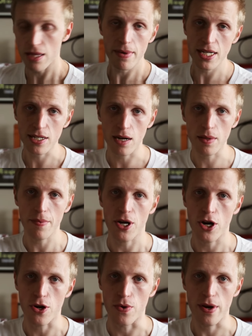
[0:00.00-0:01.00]
meantime, let me
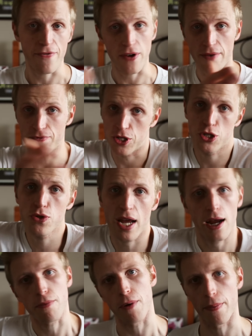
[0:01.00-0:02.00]
know, did you
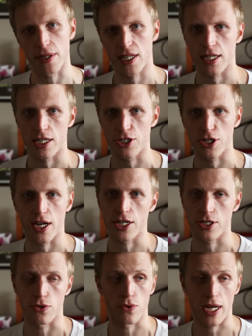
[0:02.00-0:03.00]
get a proper sex
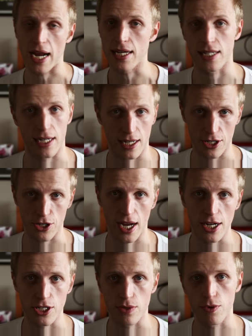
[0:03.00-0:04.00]
education or gay sex
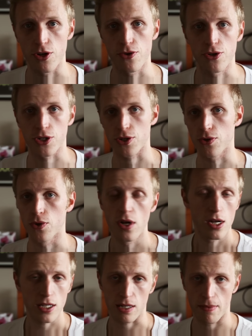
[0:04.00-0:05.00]
education when you're at school?
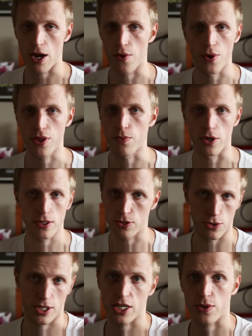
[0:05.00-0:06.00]
It doesn't matter what
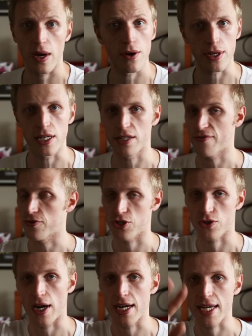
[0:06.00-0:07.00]
your sexuality is, if you're
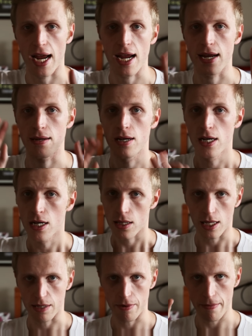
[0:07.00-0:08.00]
straight, gay,
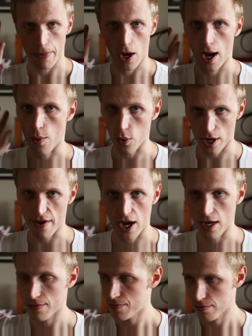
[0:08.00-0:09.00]
lesbian, bi,
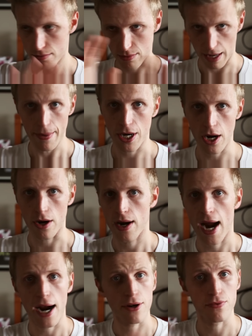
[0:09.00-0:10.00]
whatever. Let me know,
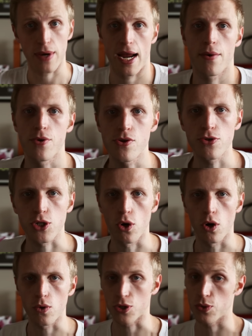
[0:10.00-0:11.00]
how were you
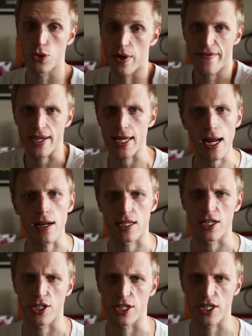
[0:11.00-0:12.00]
taught? Did you even get a
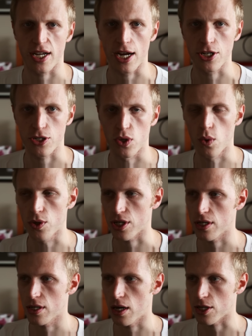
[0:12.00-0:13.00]
sex education, or was
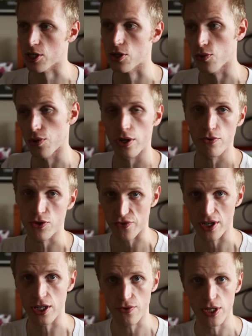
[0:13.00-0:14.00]
it a school that was
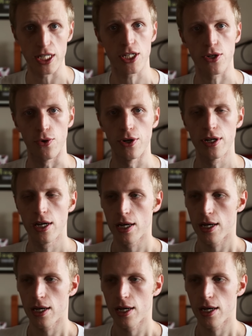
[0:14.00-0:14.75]
really, really good?